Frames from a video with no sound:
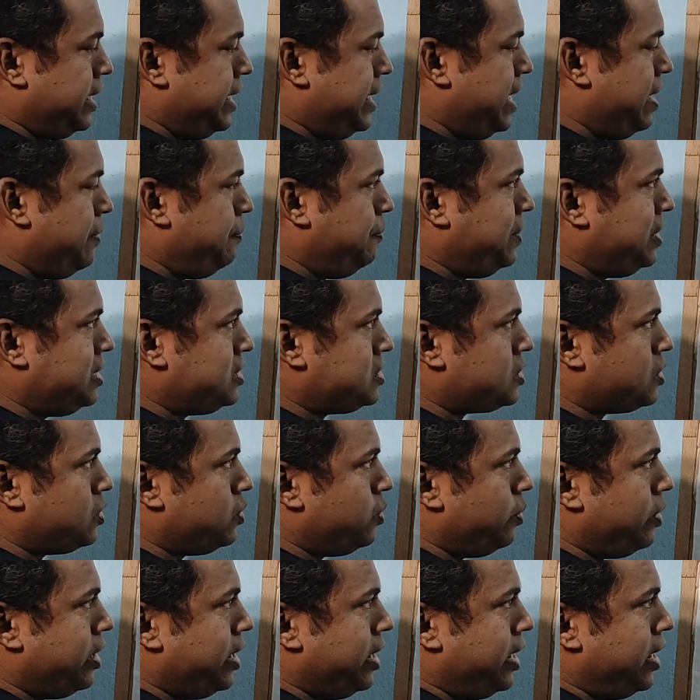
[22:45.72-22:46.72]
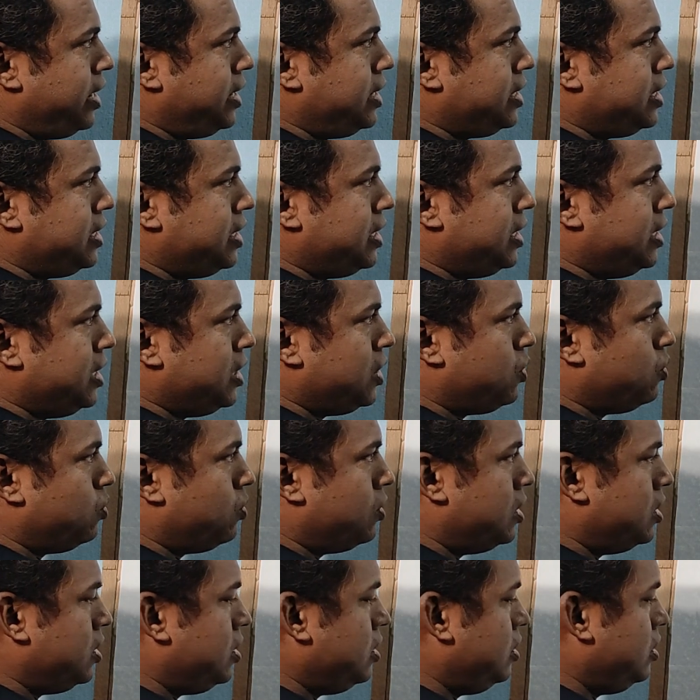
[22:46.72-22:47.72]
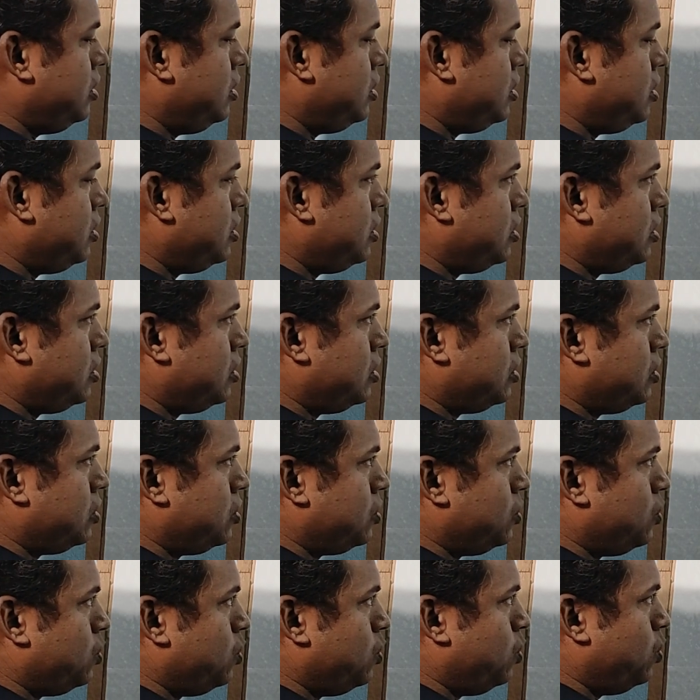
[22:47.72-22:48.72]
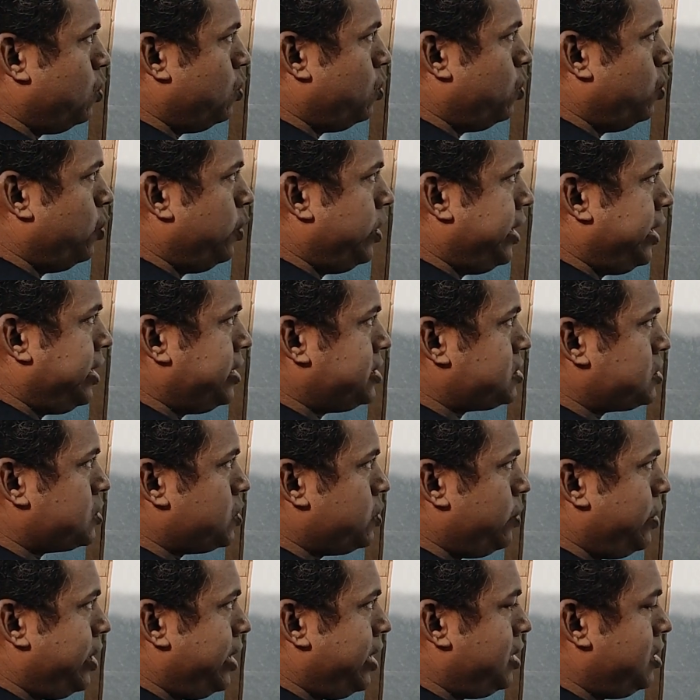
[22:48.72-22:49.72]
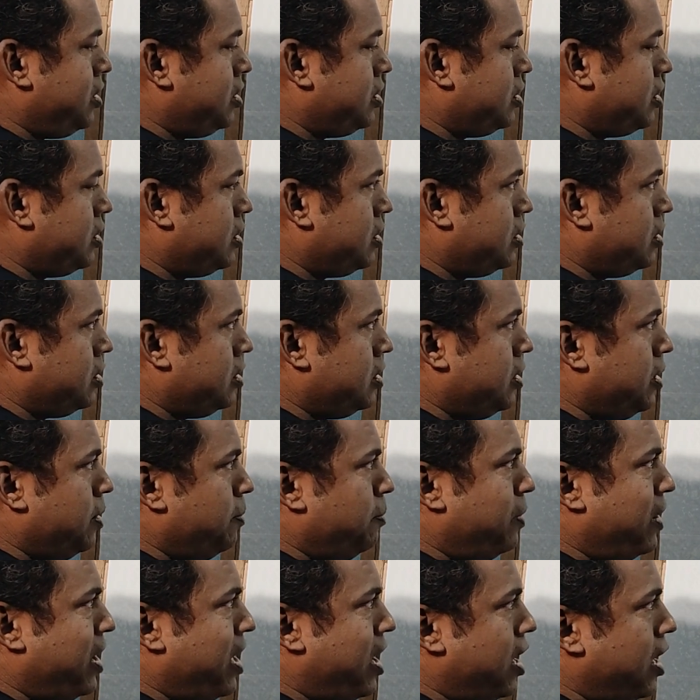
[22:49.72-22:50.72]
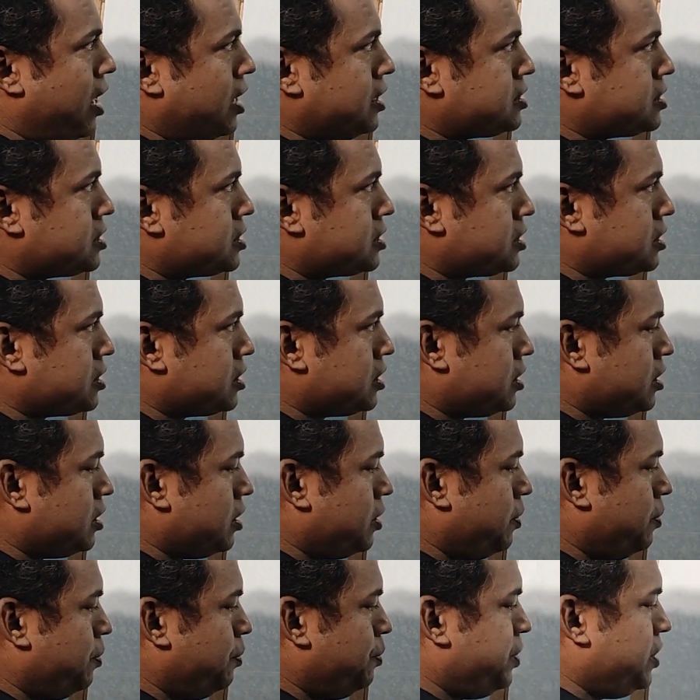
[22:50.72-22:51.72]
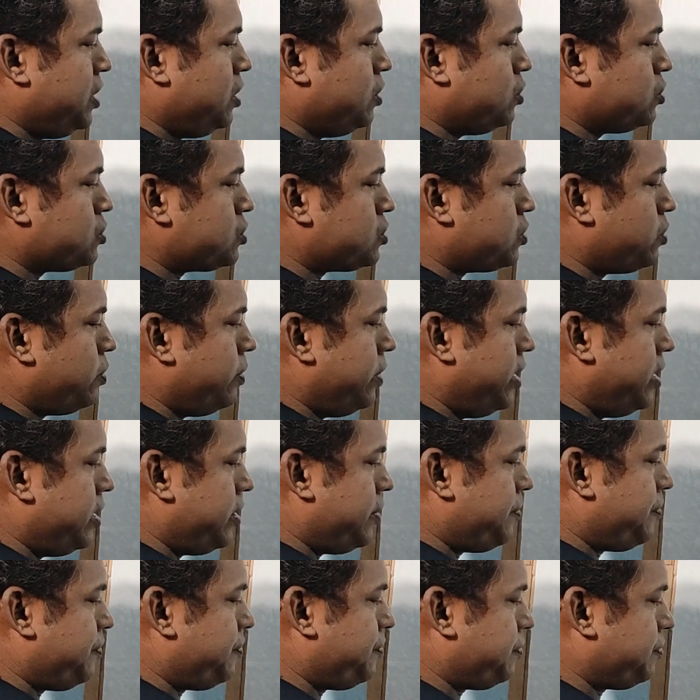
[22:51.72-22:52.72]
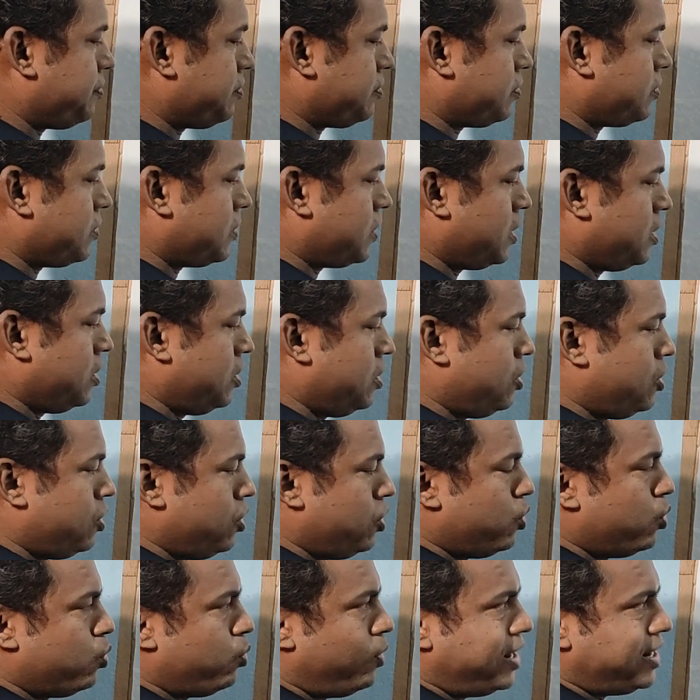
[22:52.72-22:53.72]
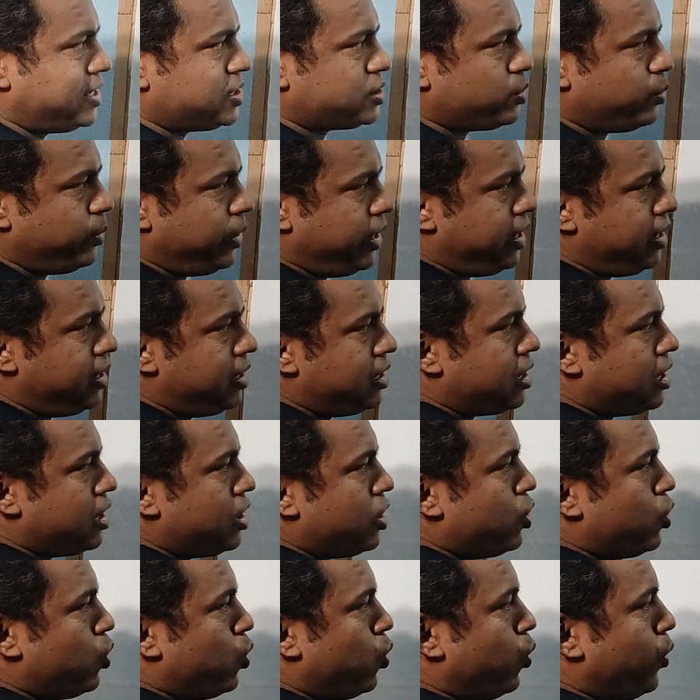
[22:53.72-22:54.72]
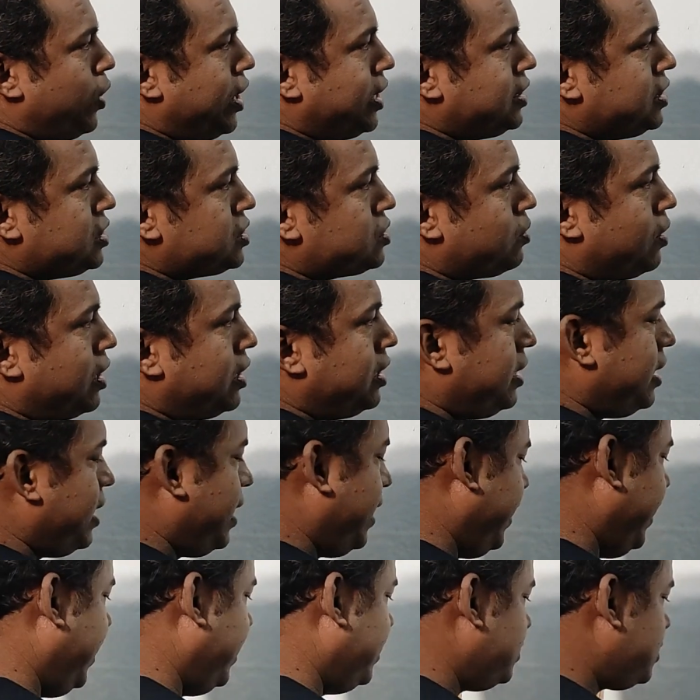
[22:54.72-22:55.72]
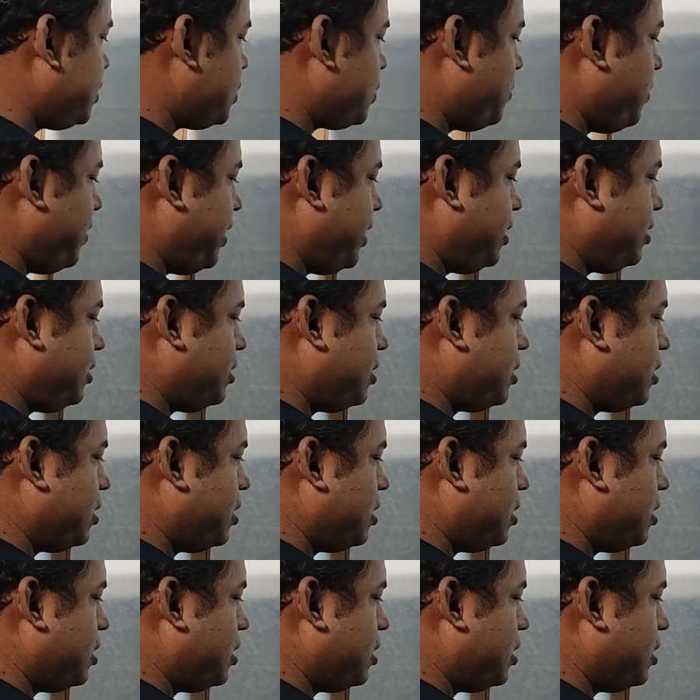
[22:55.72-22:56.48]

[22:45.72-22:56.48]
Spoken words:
AP square equal OA square plus PO square. What is OA? OA, this one, L square.